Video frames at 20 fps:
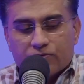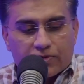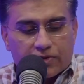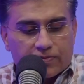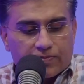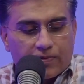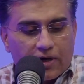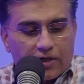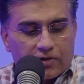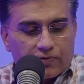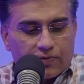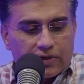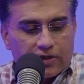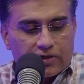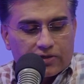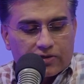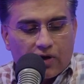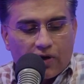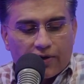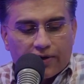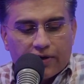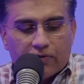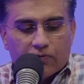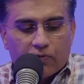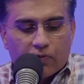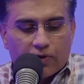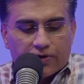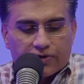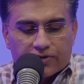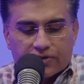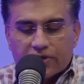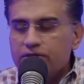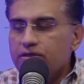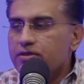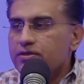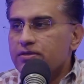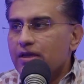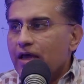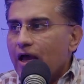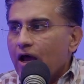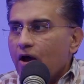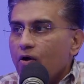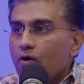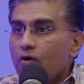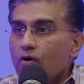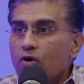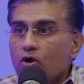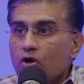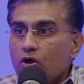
response when he saw Eve was, "This is now."